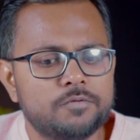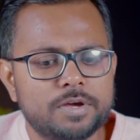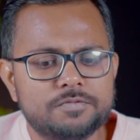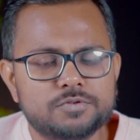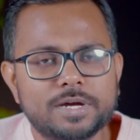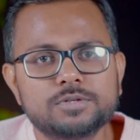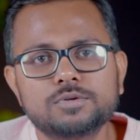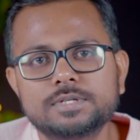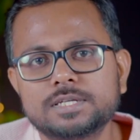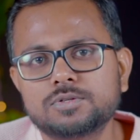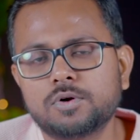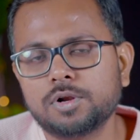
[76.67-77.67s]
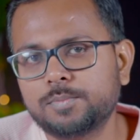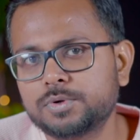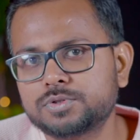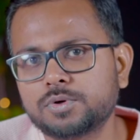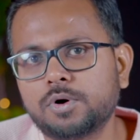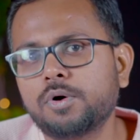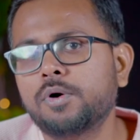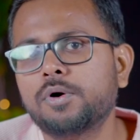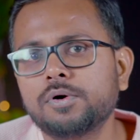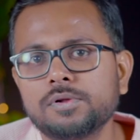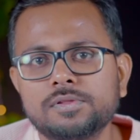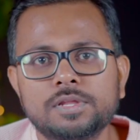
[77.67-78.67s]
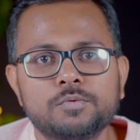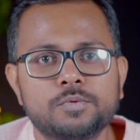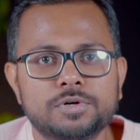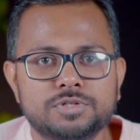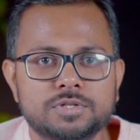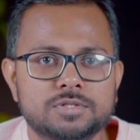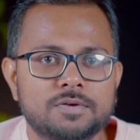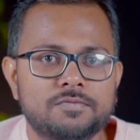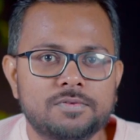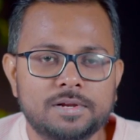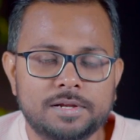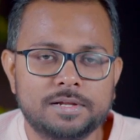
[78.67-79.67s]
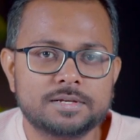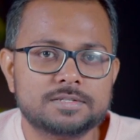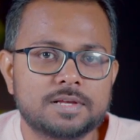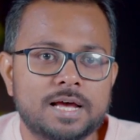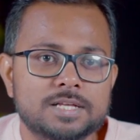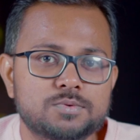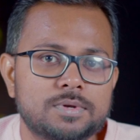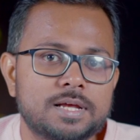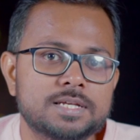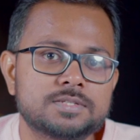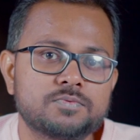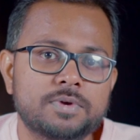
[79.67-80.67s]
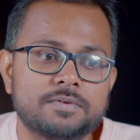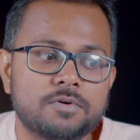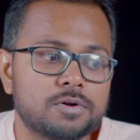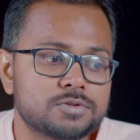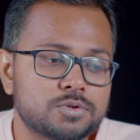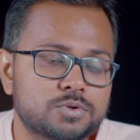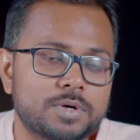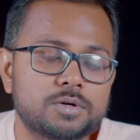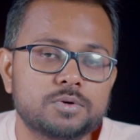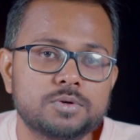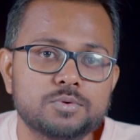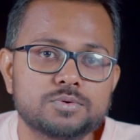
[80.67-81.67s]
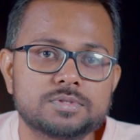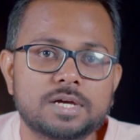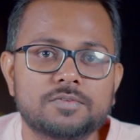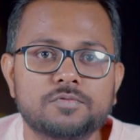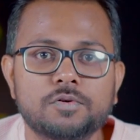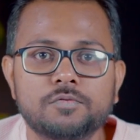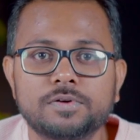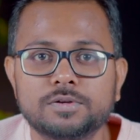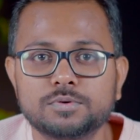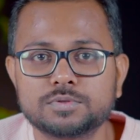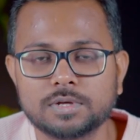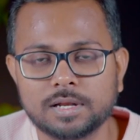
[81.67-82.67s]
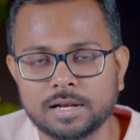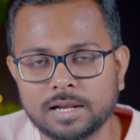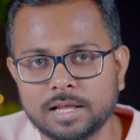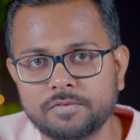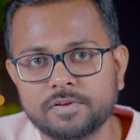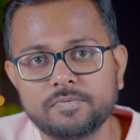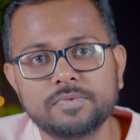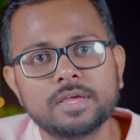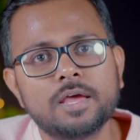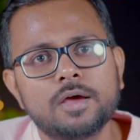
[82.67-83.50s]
We have tried to test almost all the versions of Linux, as well as we have also tried to use that for Windows 11.